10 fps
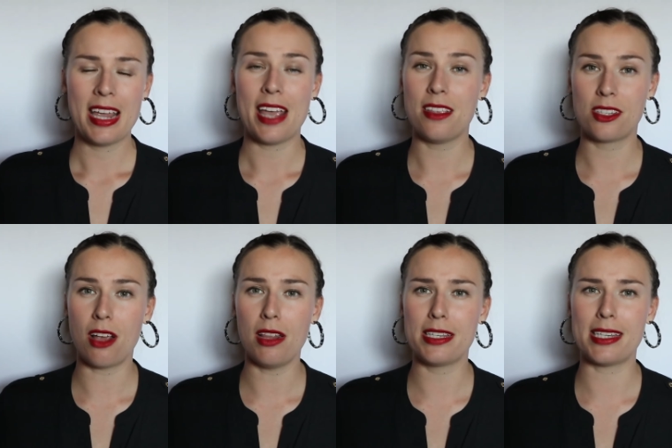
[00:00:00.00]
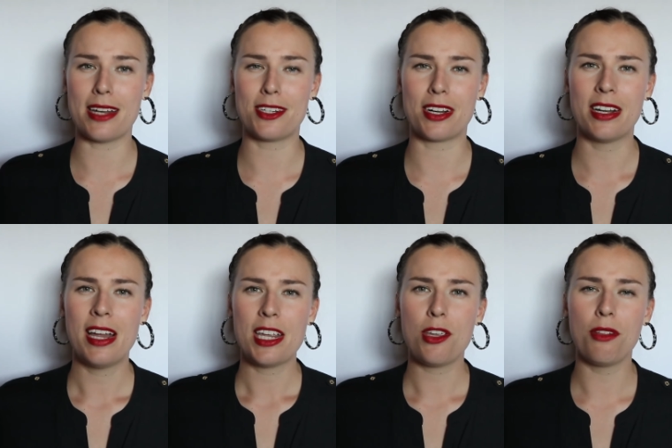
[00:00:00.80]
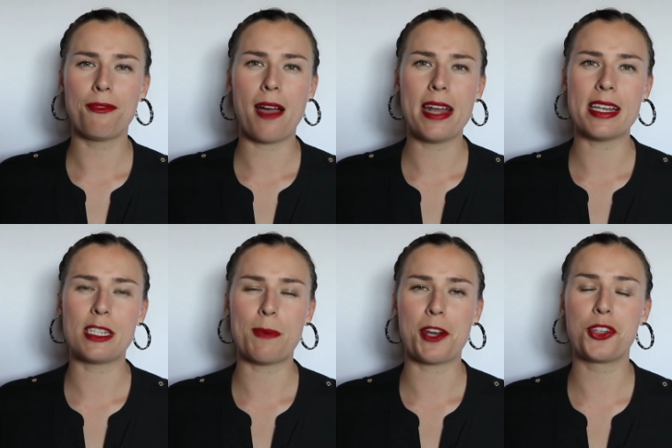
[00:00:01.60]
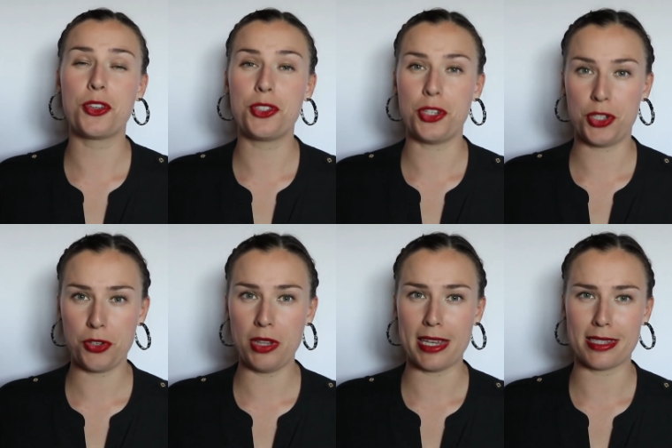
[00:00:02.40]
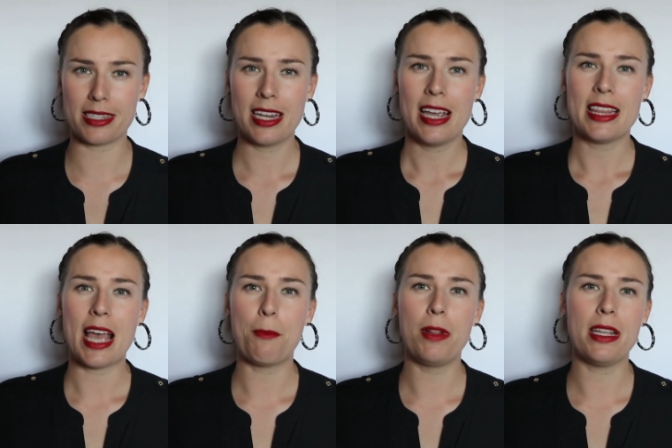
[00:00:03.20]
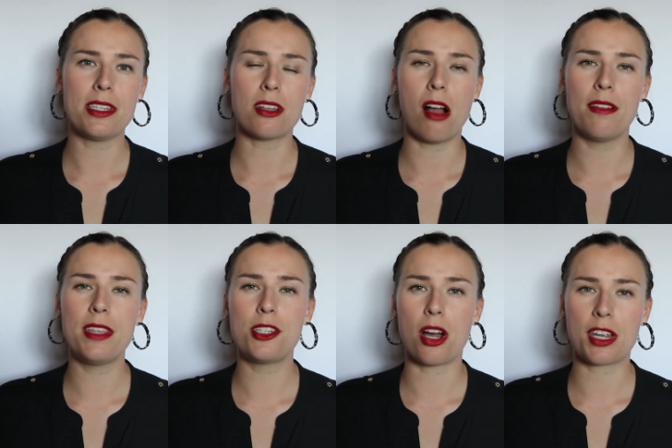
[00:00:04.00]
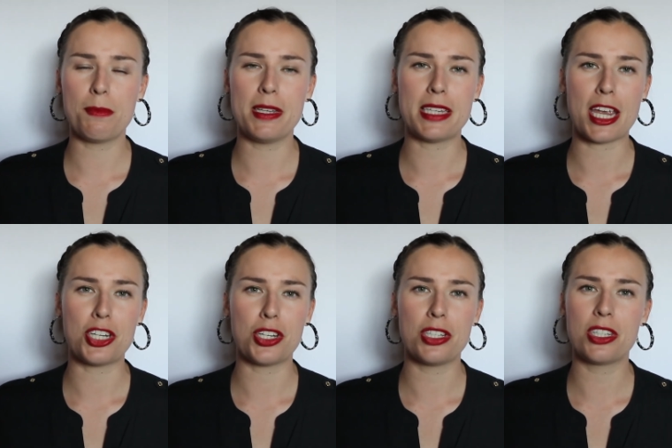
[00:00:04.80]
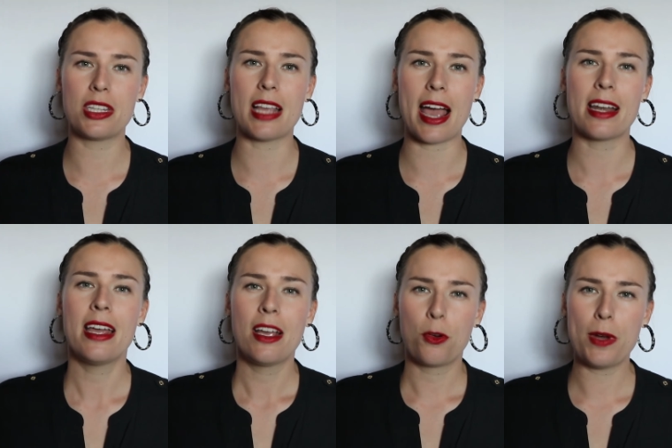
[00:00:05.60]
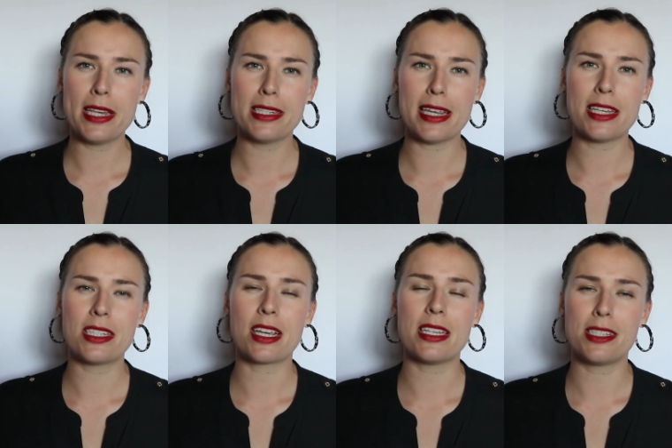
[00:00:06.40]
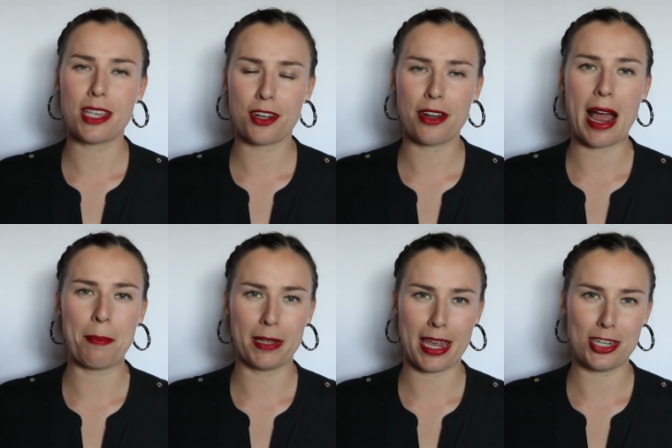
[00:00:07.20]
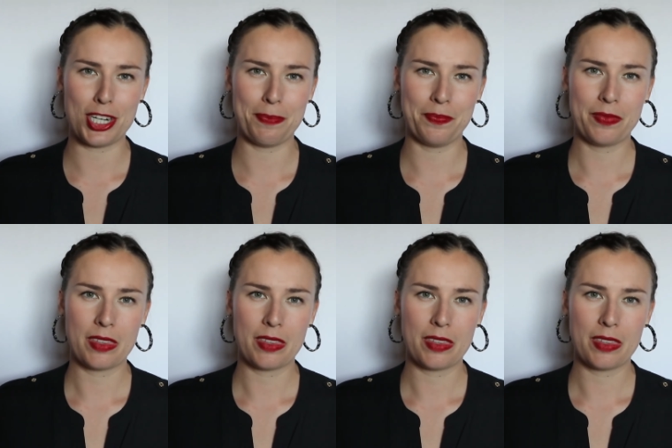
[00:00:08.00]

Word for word: In the SOLUS Center, you'll find a special to-do list that will list all of the documentations that Queen's needs to consider your application.